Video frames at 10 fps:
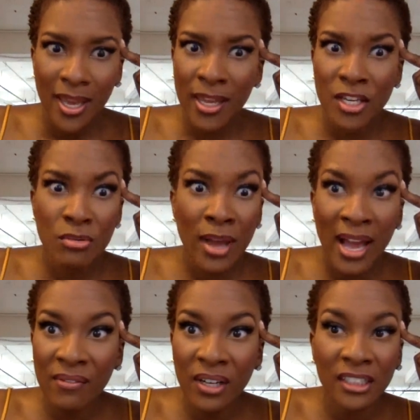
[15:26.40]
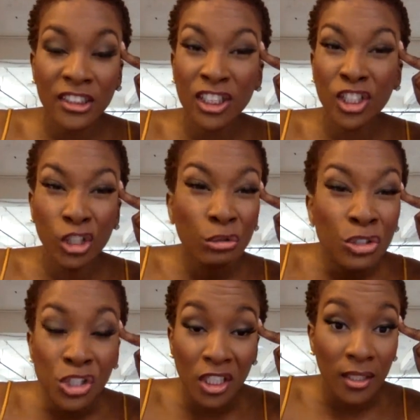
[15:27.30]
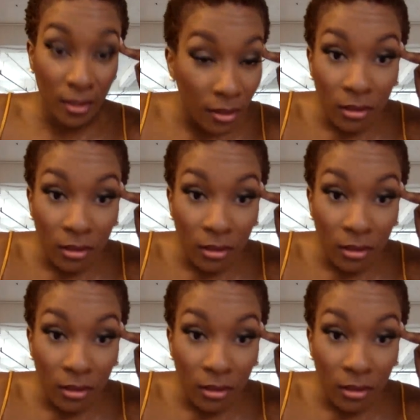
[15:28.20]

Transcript: and you have a solution,